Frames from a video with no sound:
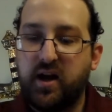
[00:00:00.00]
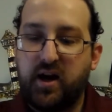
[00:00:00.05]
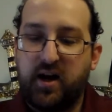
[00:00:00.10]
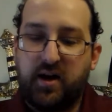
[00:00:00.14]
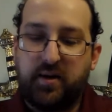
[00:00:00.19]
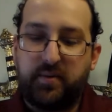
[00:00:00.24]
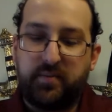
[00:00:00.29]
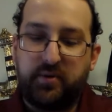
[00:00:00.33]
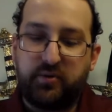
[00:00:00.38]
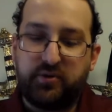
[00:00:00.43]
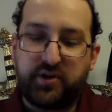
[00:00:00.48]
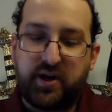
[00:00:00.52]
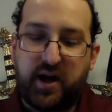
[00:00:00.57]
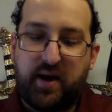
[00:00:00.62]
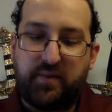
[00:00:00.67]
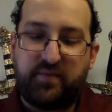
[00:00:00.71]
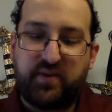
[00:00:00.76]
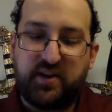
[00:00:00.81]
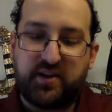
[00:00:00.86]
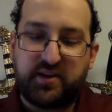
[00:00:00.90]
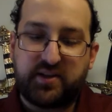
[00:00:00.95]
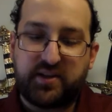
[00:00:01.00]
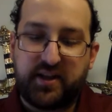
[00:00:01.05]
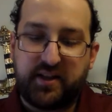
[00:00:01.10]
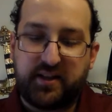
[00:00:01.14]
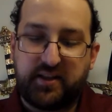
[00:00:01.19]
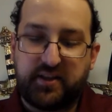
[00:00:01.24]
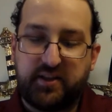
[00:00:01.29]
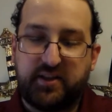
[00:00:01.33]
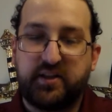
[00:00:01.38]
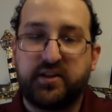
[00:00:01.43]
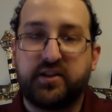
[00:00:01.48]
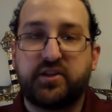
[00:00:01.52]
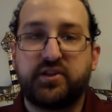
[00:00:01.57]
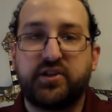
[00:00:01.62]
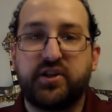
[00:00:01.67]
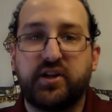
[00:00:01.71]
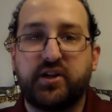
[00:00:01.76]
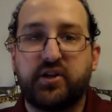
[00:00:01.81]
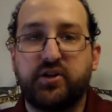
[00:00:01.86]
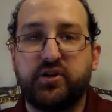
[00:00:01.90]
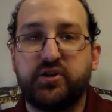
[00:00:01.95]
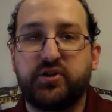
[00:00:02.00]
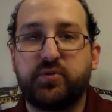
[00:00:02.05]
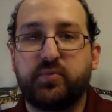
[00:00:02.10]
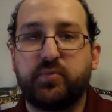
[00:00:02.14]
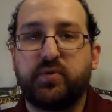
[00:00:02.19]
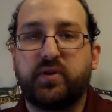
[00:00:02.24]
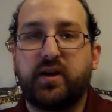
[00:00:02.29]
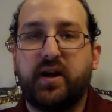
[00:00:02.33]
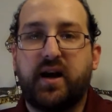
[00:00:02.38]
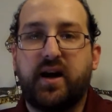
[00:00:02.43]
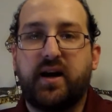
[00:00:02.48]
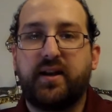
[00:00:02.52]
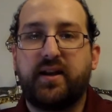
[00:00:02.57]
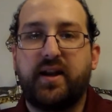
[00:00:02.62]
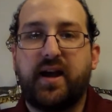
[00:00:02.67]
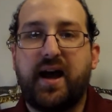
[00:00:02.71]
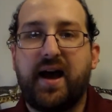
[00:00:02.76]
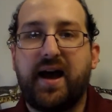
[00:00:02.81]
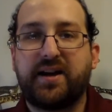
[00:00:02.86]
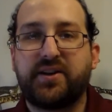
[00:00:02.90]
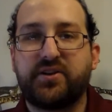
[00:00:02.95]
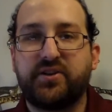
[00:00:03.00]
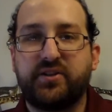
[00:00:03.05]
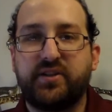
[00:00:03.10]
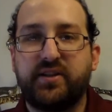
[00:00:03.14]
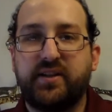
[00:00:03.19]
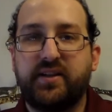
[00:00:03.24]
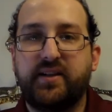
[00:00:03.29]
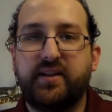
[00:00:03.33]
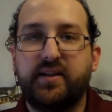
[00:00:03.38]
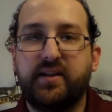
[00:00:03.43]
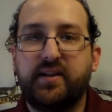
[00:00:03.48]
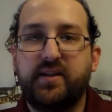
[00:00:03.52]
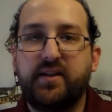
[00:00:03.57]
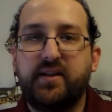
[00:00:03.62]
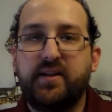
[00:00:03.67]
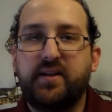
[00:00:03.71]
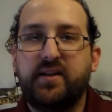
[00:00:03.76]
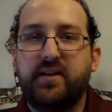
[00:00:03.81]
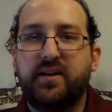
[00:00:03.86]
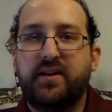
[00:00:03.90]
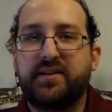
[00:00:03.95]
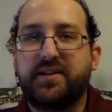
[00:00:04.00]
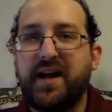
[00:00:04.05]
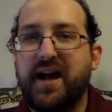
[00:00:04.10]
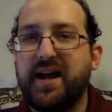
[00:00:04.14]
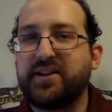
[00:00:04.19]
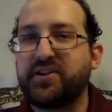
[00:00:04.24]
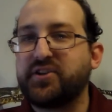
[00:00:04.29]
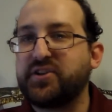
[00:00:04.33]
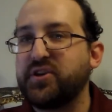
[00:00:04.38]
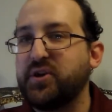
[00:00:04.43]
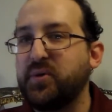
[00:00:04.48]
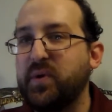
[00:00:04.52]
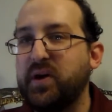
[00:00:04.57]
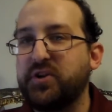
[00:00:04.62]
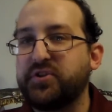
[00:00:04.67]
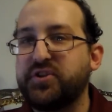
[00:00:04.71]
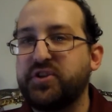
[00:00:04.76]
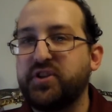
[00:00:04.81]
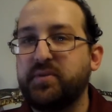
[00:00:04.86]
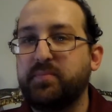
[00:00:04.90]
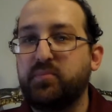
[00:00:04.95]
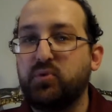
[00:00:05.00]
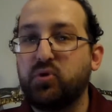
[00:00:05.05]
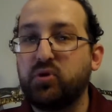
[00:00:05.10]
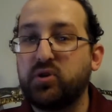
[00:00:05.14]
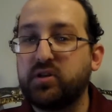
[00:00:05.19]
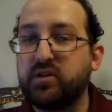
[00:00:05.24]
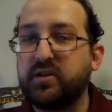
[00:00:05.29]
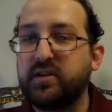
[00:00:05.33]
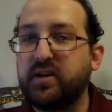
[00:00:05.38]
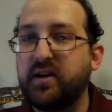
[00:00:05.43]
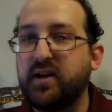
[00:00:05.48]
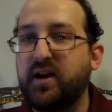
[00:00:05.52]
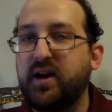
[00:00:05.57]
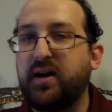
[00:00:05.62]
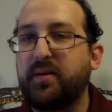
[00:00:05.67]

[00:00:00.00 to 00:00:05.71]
It was obvious that the stickers were not actually attached so well to the board.